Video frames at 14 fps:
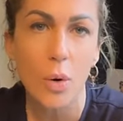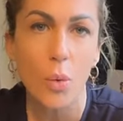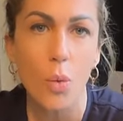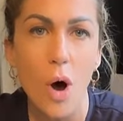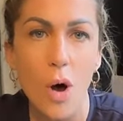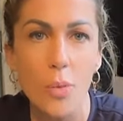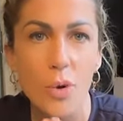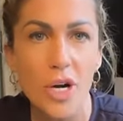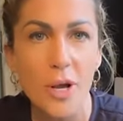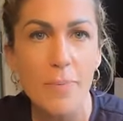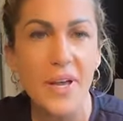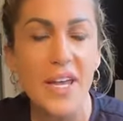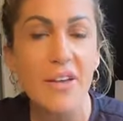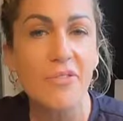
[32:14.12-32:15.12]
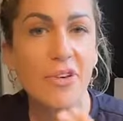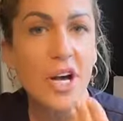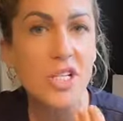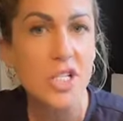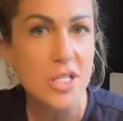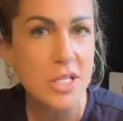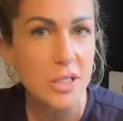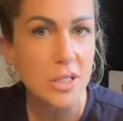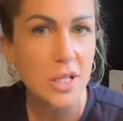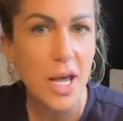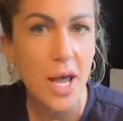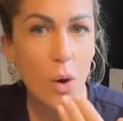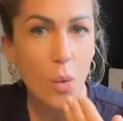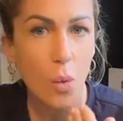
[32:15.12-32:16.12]
what would it be if I just
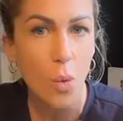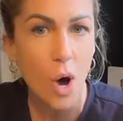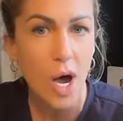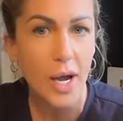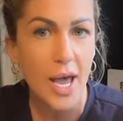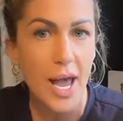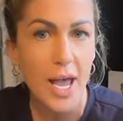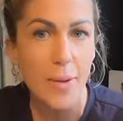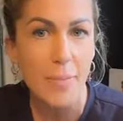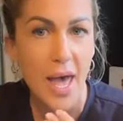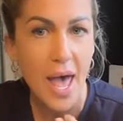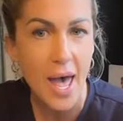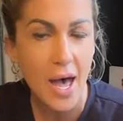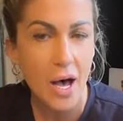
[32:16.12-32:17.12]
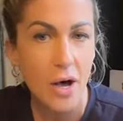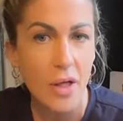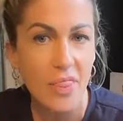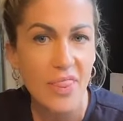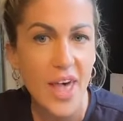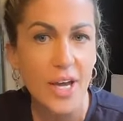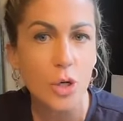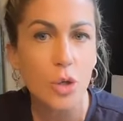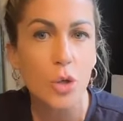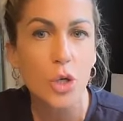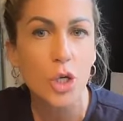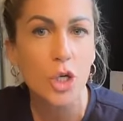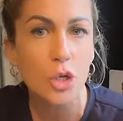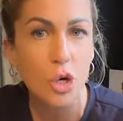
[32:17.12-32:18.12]
let what came out that
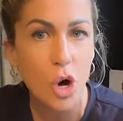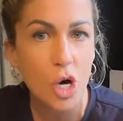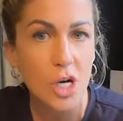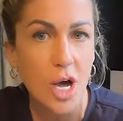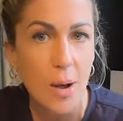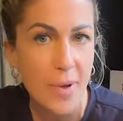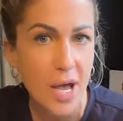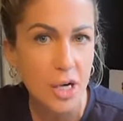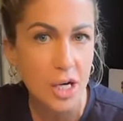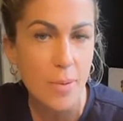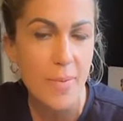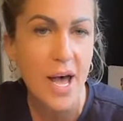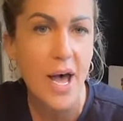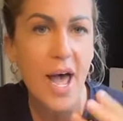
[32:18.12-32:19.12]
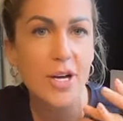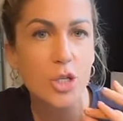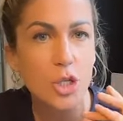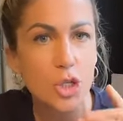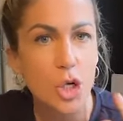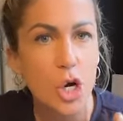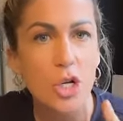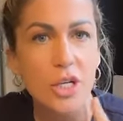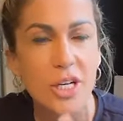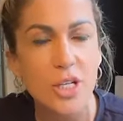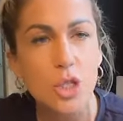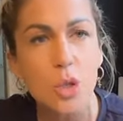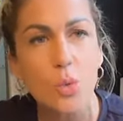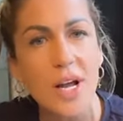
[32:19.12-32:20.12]
couldn't not come out, and you don't
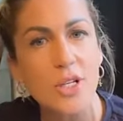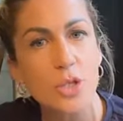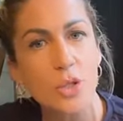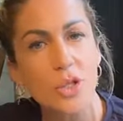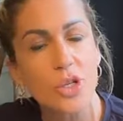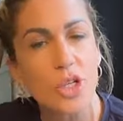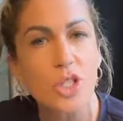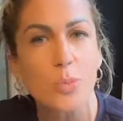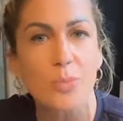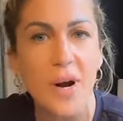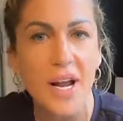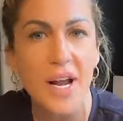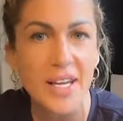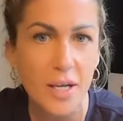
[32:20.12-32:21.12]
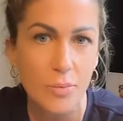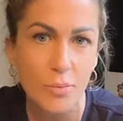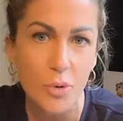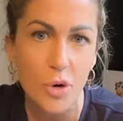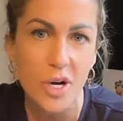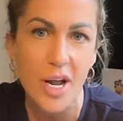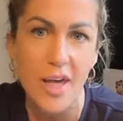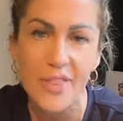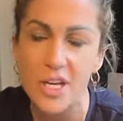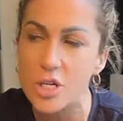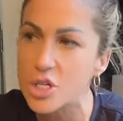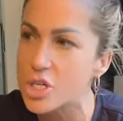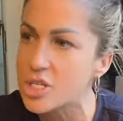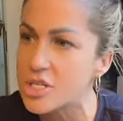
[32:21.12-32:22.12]
need to wait till you got to a breaking point and
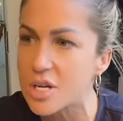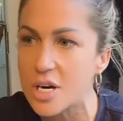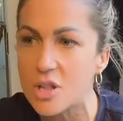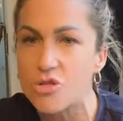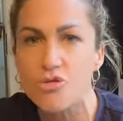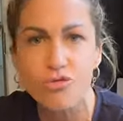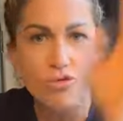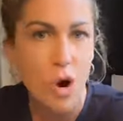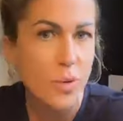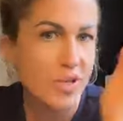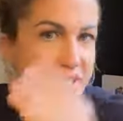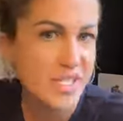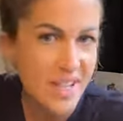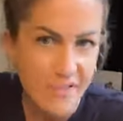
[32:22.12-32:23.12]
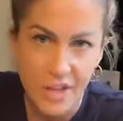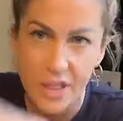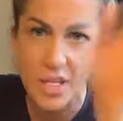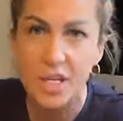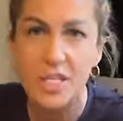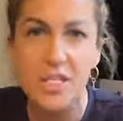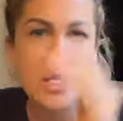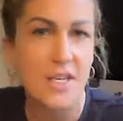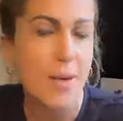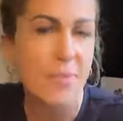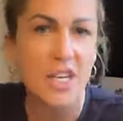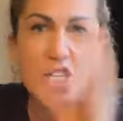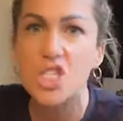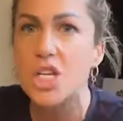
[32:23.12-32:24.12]
then you just started throwing stuff at the
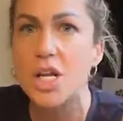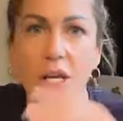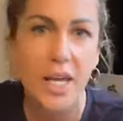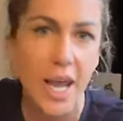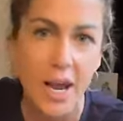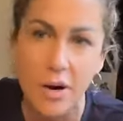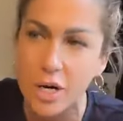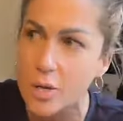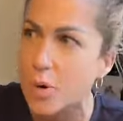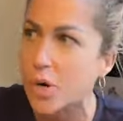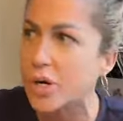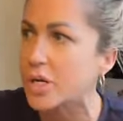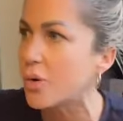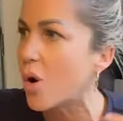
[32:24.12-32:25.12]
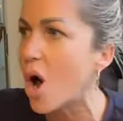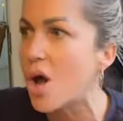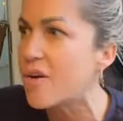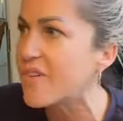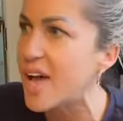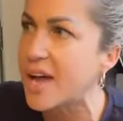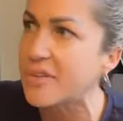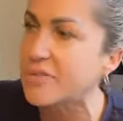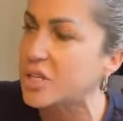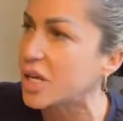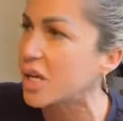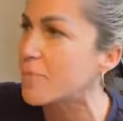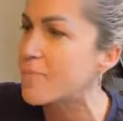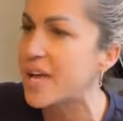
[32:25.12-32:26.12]
internet because you didn't care anymore and you were over
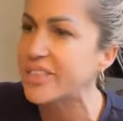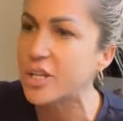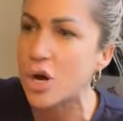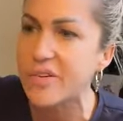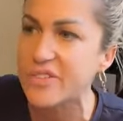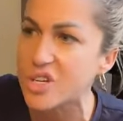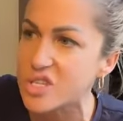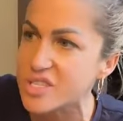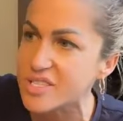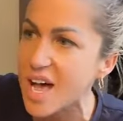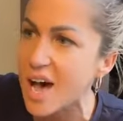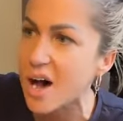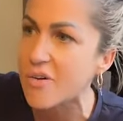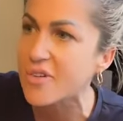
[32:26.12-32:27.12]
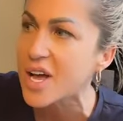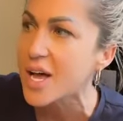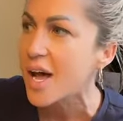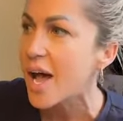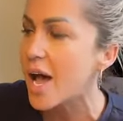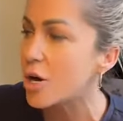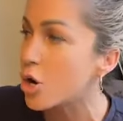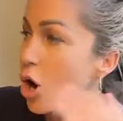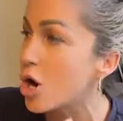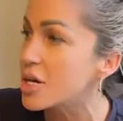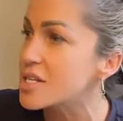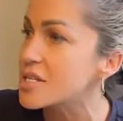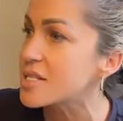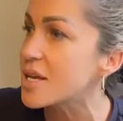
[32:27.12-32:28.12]
everything and mainly over yourself. And
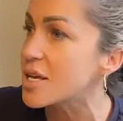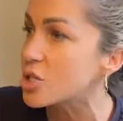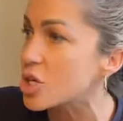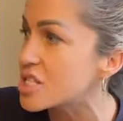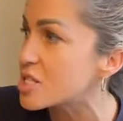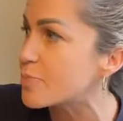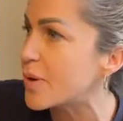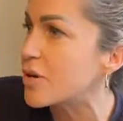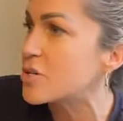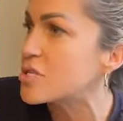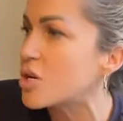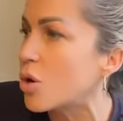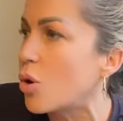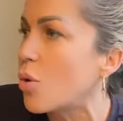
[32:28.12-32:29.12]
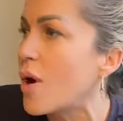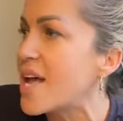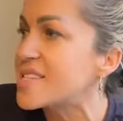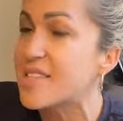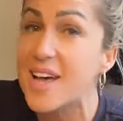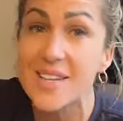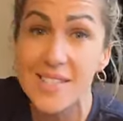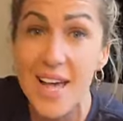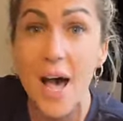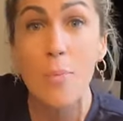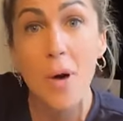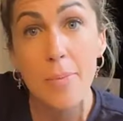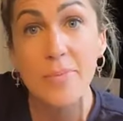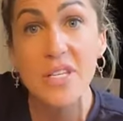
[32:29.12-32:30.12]
honestly, transparency always, that's
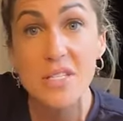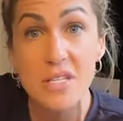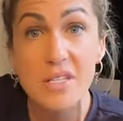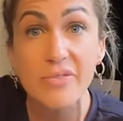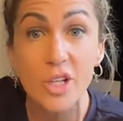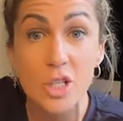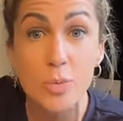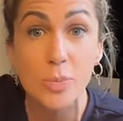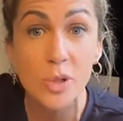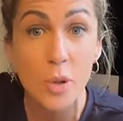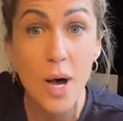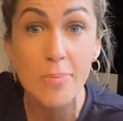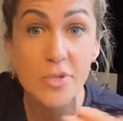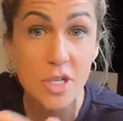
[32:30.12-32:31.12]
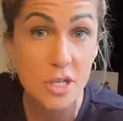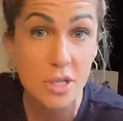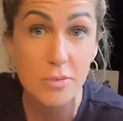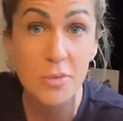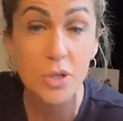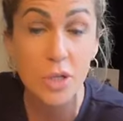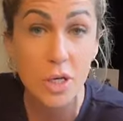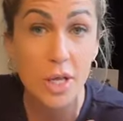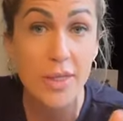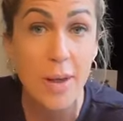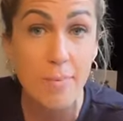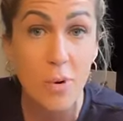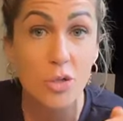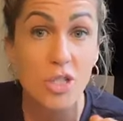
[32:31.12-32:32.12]
how my business first blew up to the million and
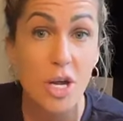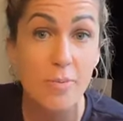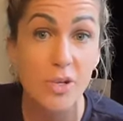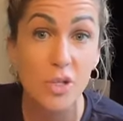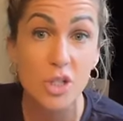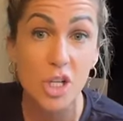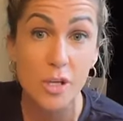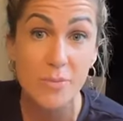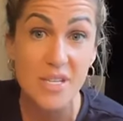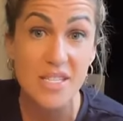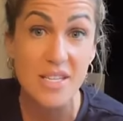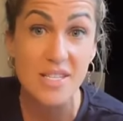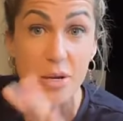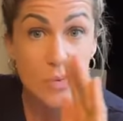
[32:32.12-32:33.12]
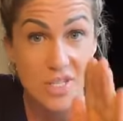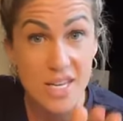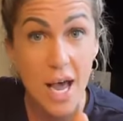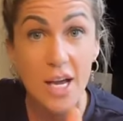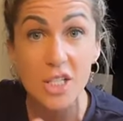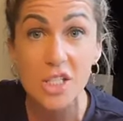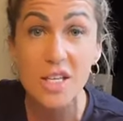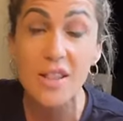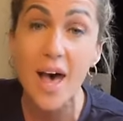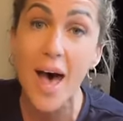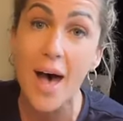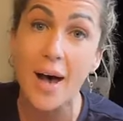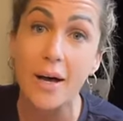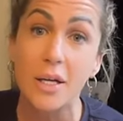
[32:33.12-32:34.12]
then multi-million-dollar business. It was actually
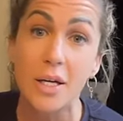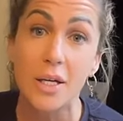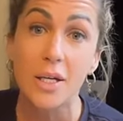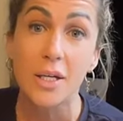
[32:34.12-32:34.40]
that.